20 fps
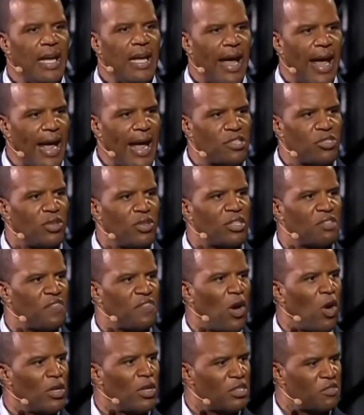he answered his
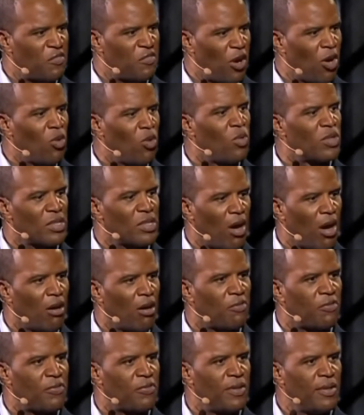phone. His phone was
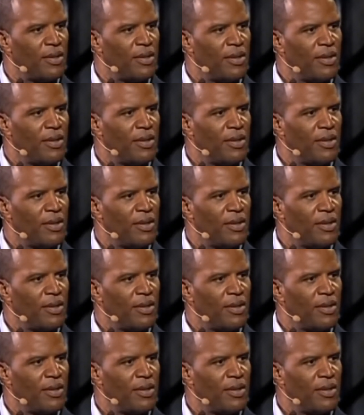off.